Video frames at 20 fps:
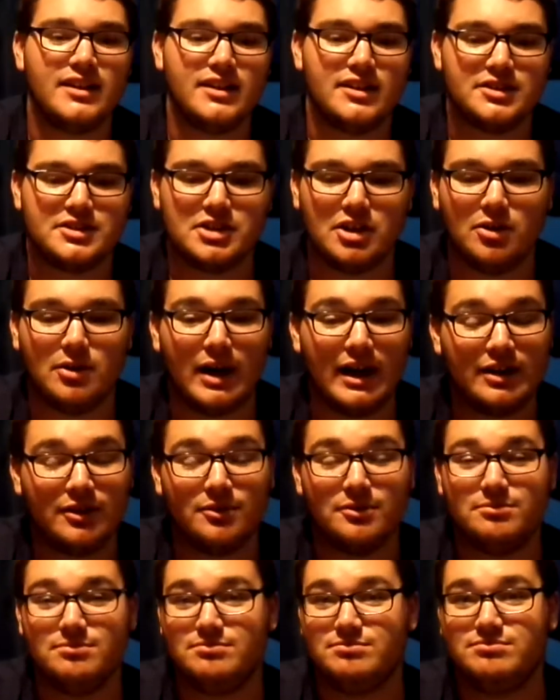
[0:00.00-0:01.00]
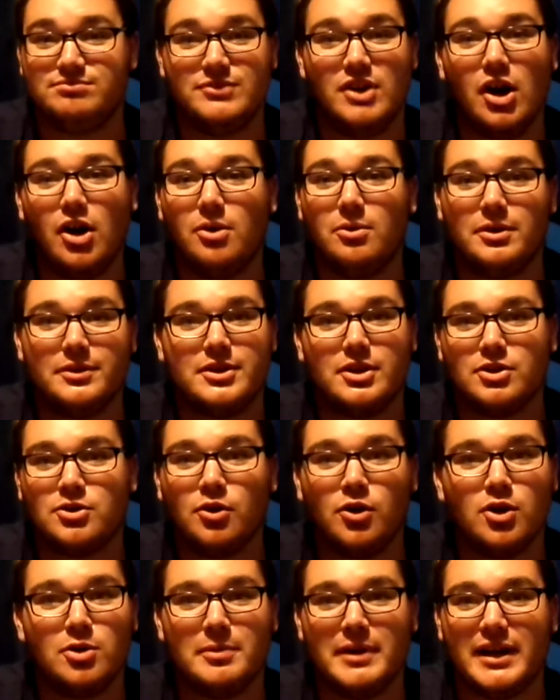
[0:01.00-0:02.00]
So I don't know what their
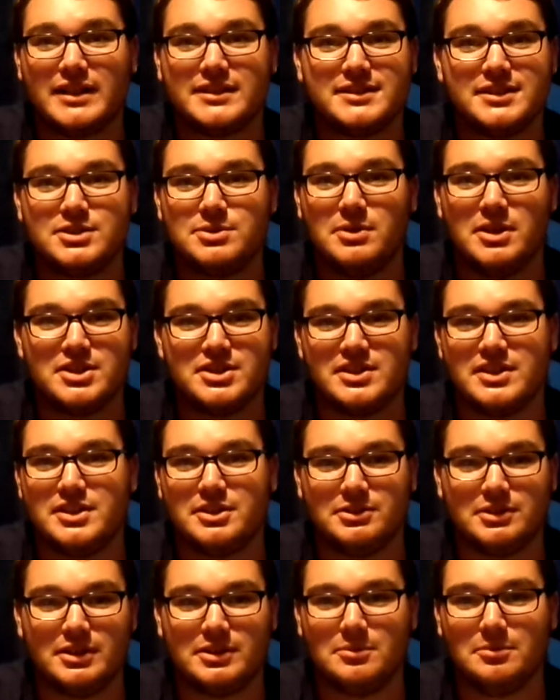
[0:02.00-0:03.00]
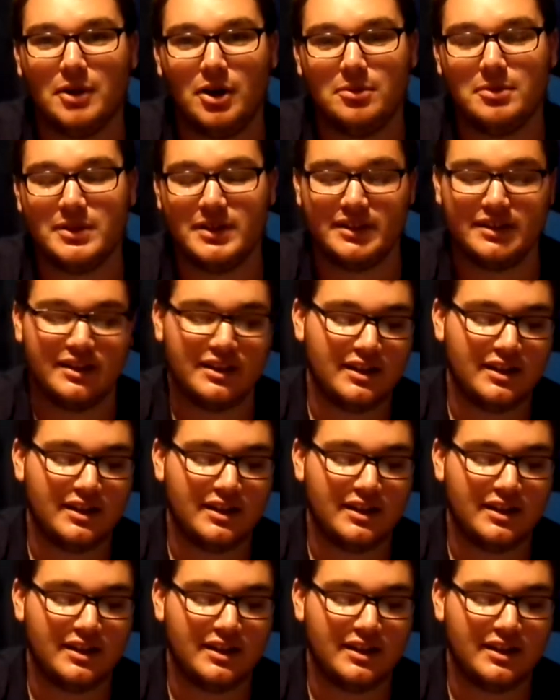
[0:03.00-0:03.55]
quarterback situation is at the moment.